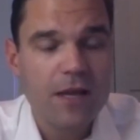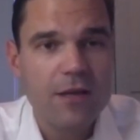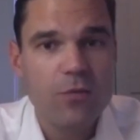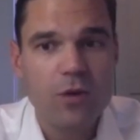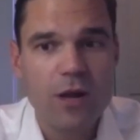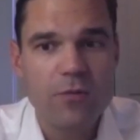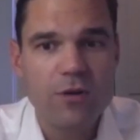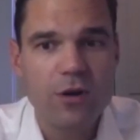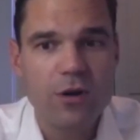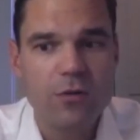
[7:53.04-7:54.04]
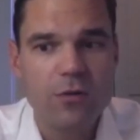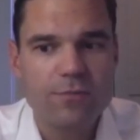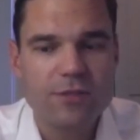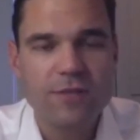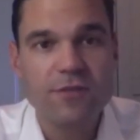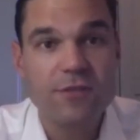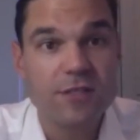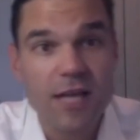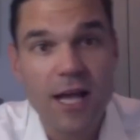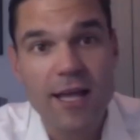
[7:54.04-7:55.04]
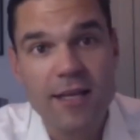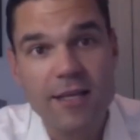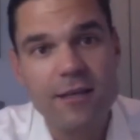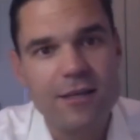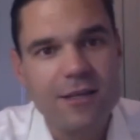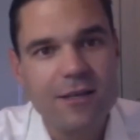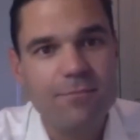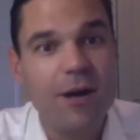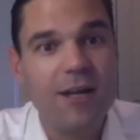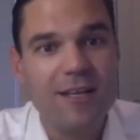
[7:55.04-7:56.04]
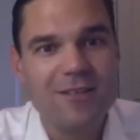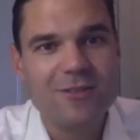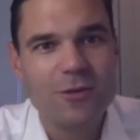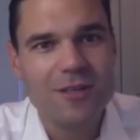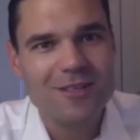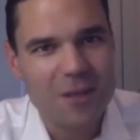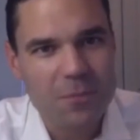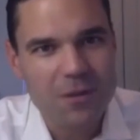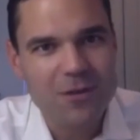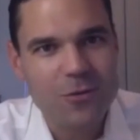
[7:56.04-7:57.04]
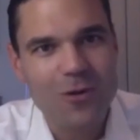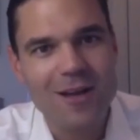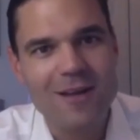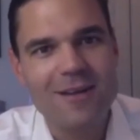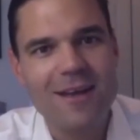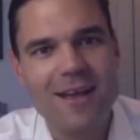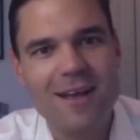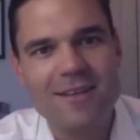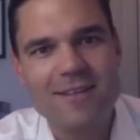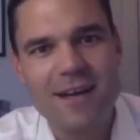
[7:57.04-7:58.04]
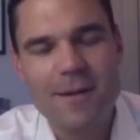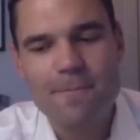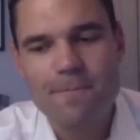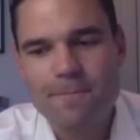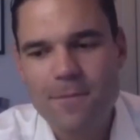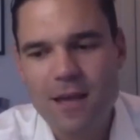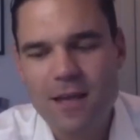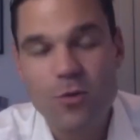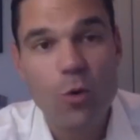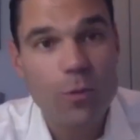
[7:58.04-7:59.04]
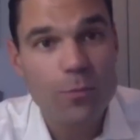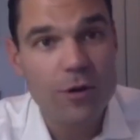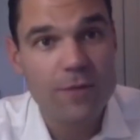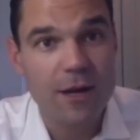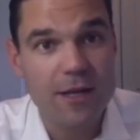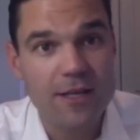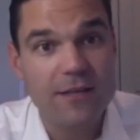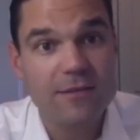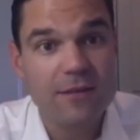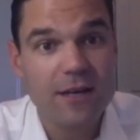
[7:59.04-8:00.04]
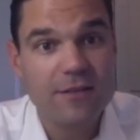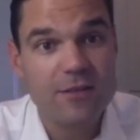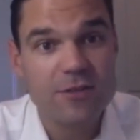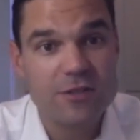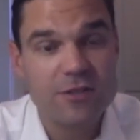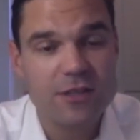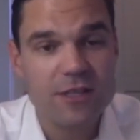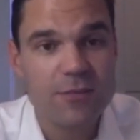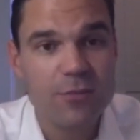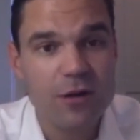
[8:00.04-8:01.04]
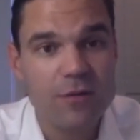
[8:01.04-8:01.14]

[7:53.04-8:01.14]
what I would call civil society money, so things like Bitcoin, and corporate money, such as Libra,